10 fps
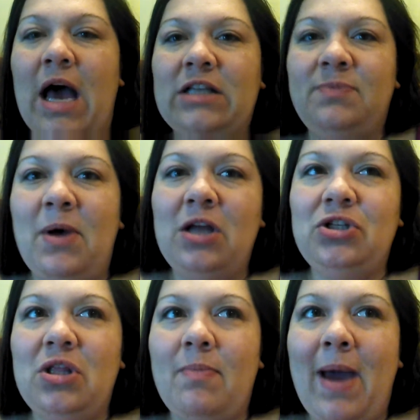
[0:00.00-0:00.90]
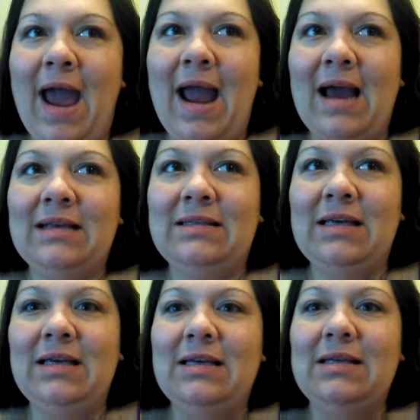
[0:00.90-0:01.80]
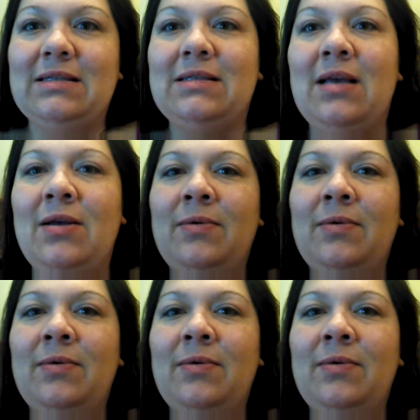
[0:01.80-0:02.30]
sponge in the past is